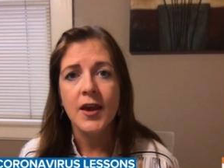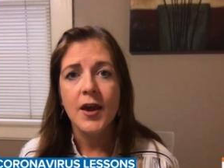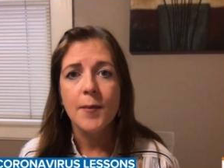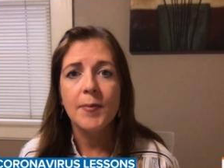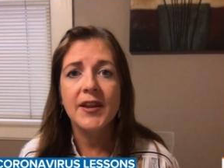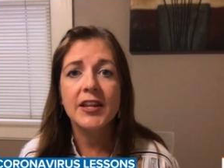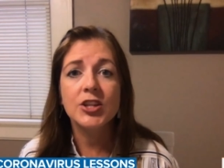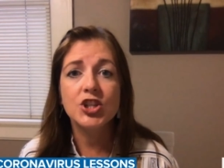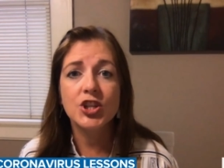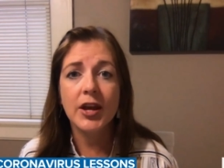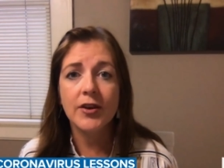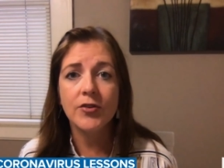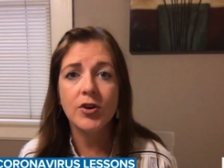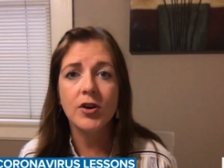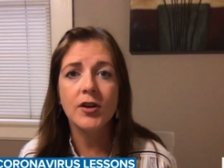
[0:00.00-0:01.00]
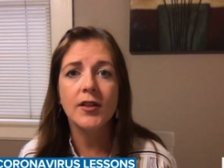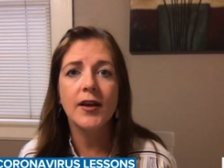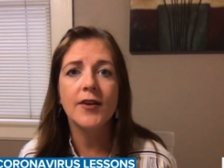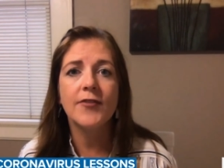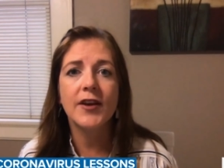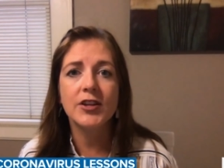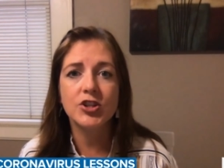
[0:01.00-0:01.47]
But in general,
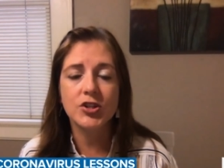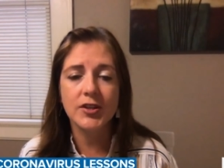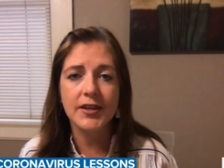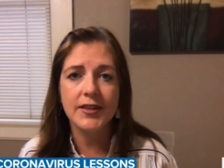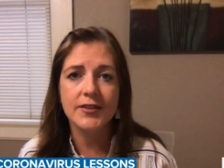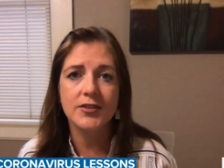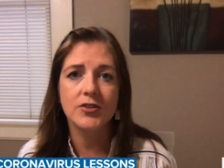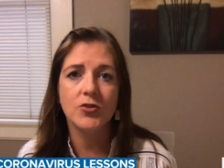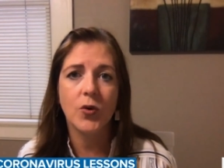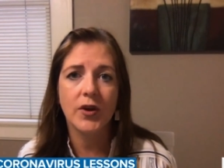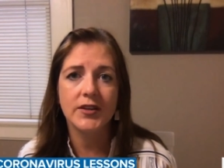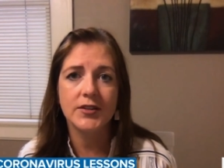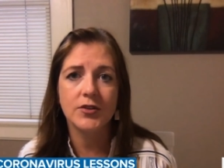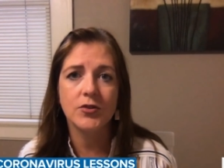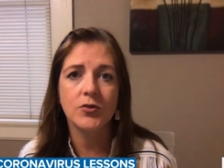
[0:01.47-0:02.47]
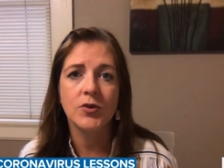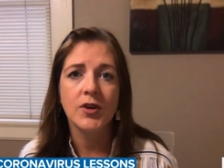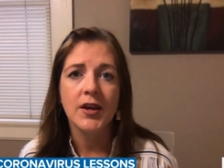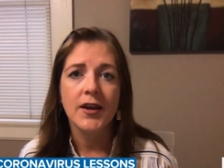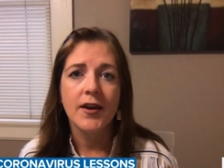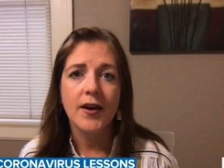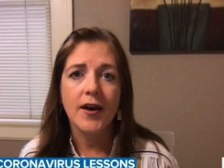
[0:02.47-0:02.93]
eventually this is going to
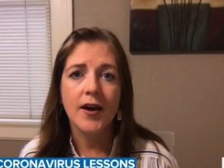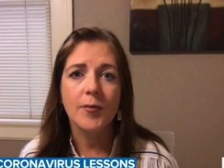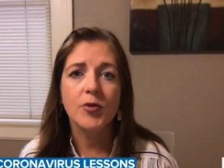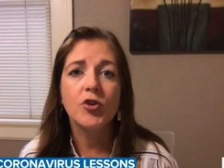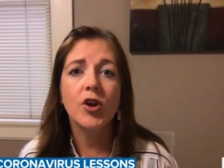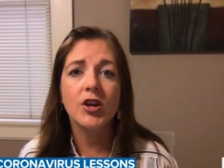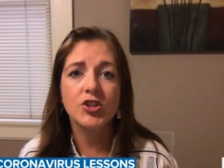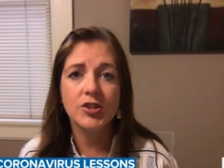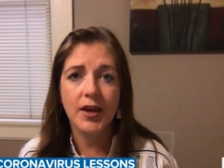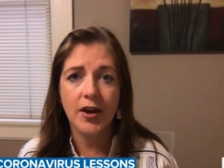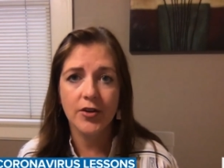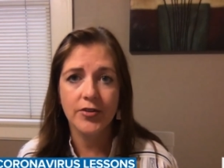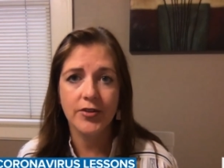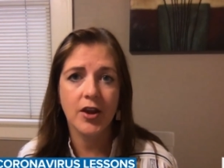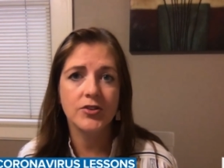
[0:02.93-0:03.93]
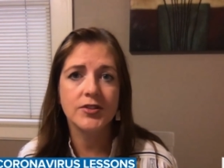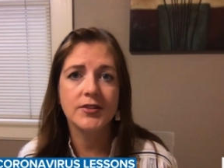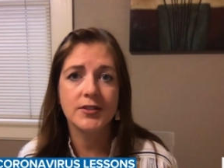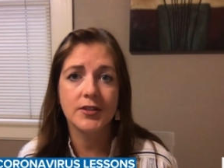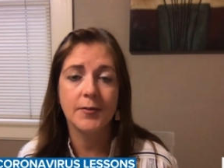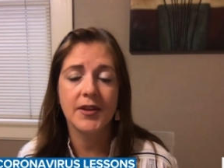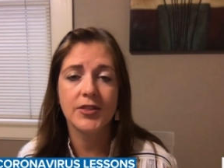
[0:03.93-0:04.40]
um, crush the healthcare
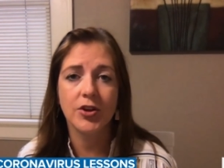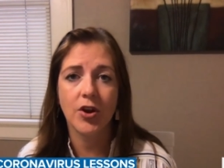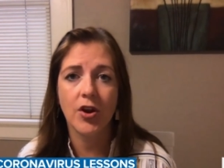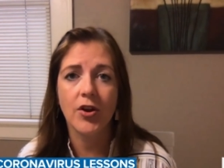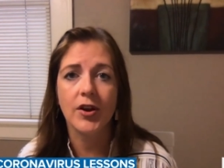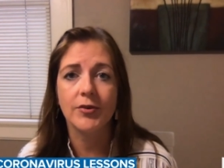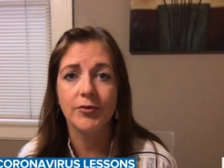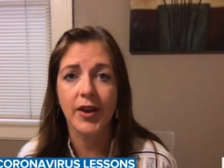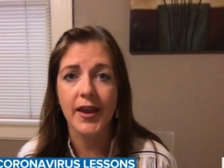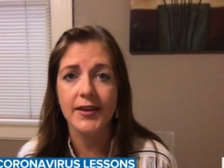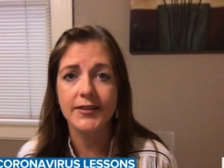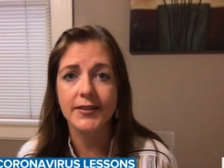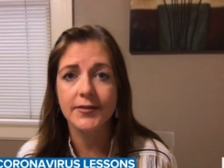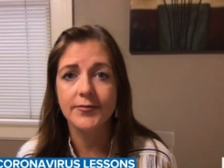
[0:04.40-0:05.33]
system at the current rate.